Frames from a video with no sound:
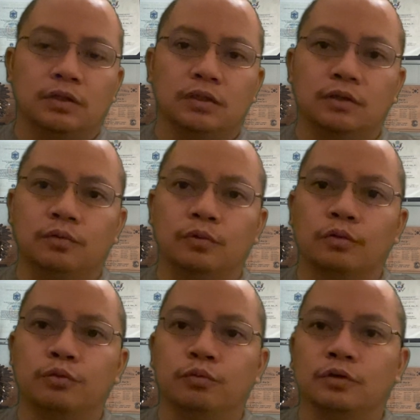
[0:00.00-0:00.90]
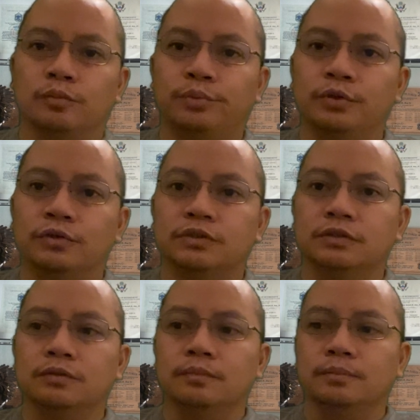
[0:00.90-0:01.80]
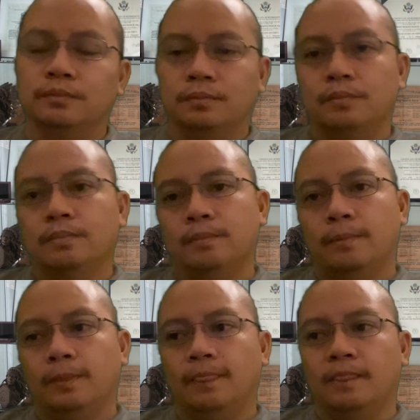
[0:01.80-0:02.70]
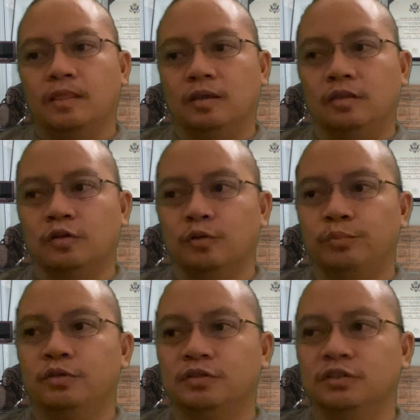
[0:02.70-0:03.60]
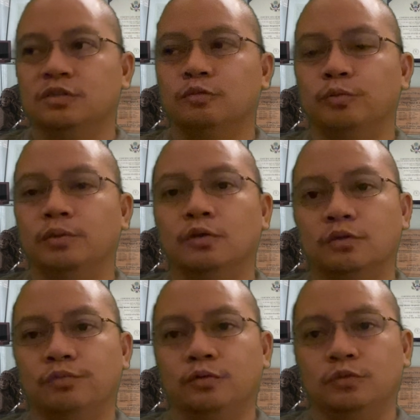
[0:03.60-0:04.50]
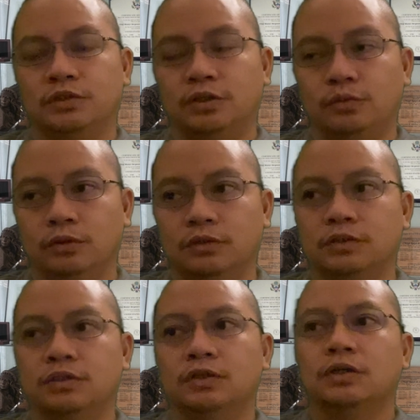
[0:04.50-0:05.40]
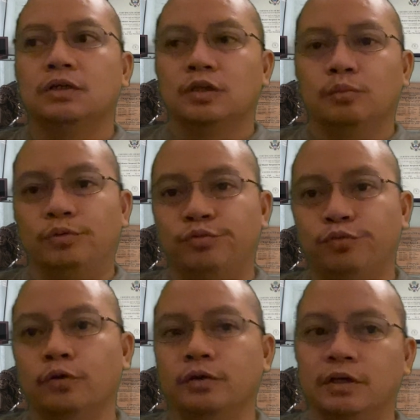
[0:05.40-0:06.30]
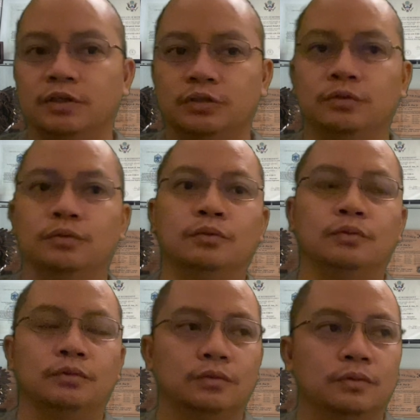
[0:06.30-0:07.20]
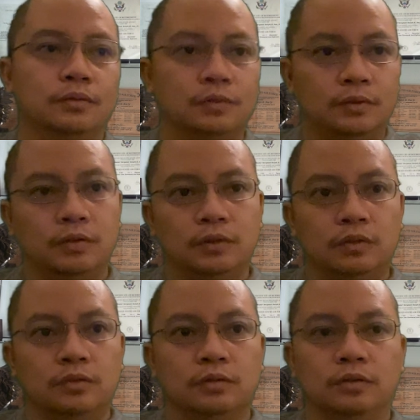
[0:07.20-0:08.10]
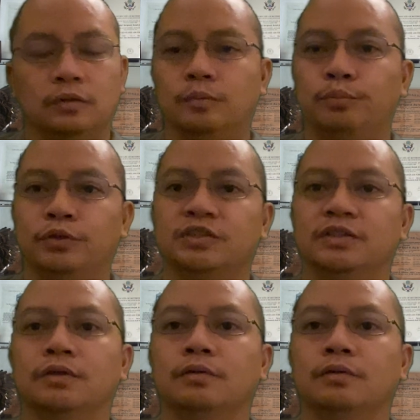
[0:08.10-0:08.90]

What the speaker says: it'll go through a computer system, and the computer system will be looking for those keywords before it gets to personnel